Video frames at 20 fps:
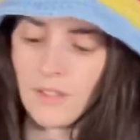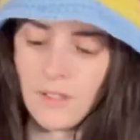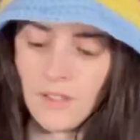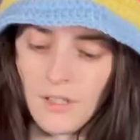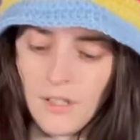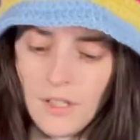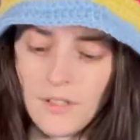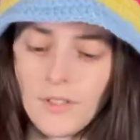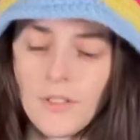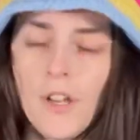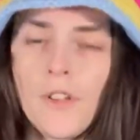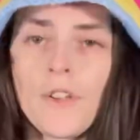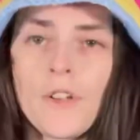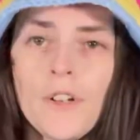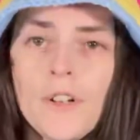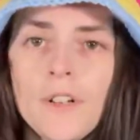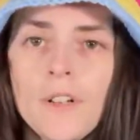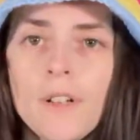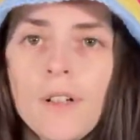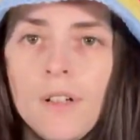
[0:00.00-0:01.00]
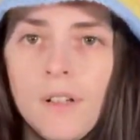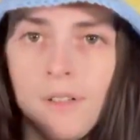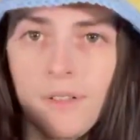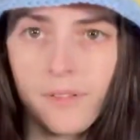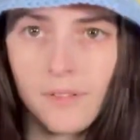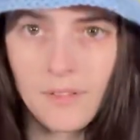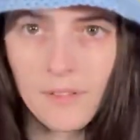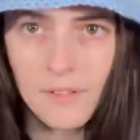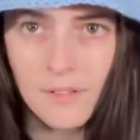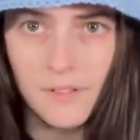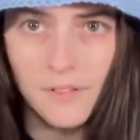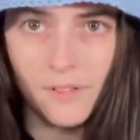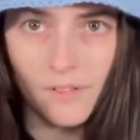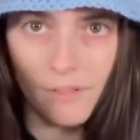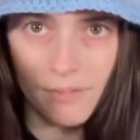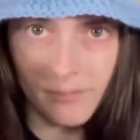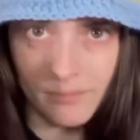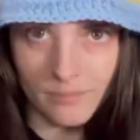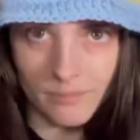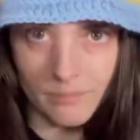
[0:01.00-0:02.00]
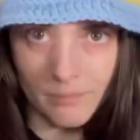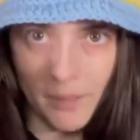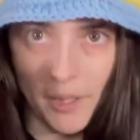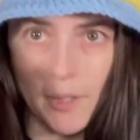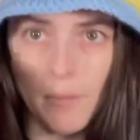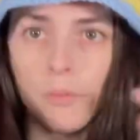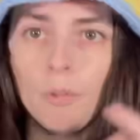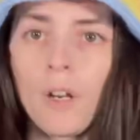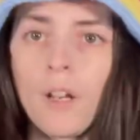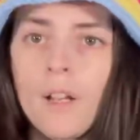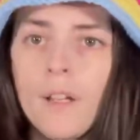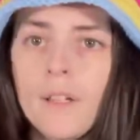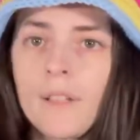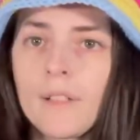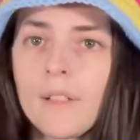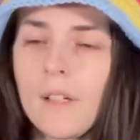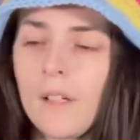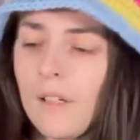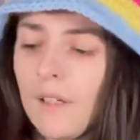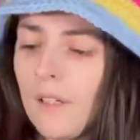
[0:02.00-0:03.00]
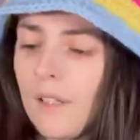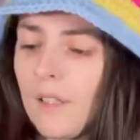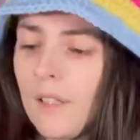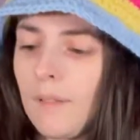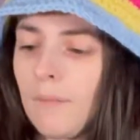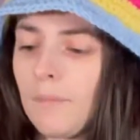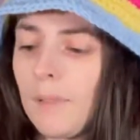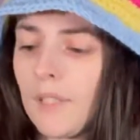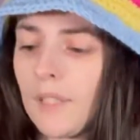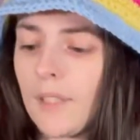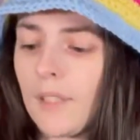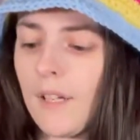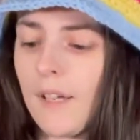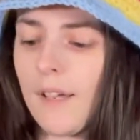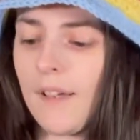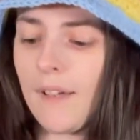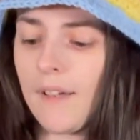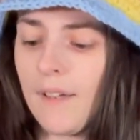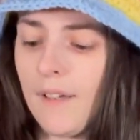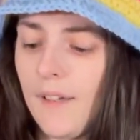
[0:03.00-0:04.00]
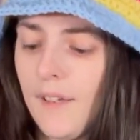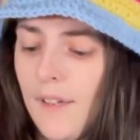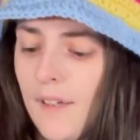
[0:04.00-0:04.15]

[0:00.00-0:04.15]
Another Pan Pride bucket hat.